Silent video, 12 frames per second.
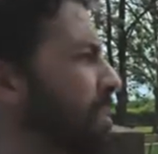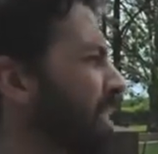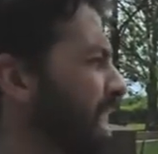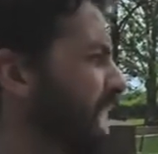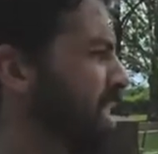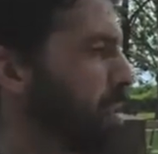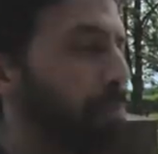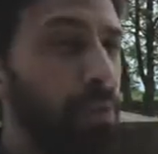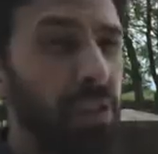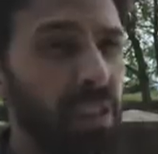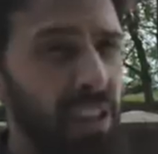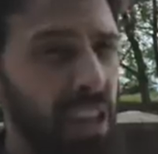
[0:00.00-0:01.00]
test per
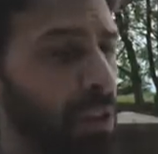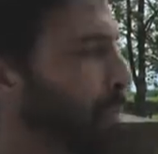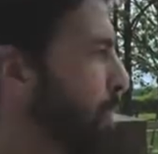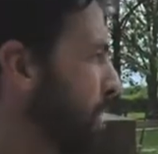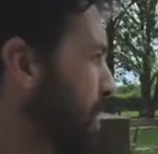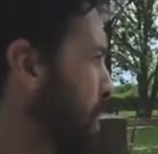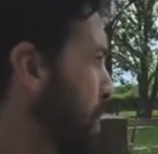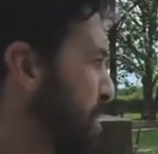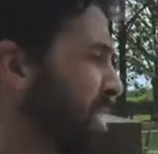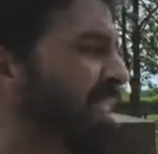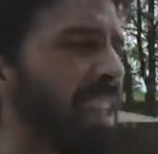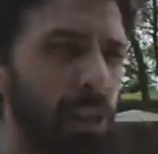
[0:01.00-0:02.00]
se for the
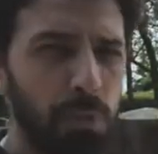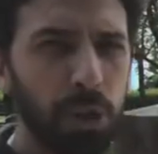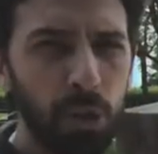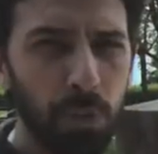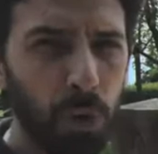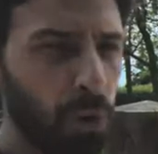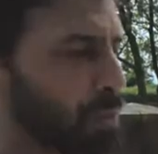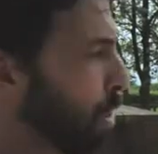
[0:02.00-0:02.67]
horse. It takes much more of a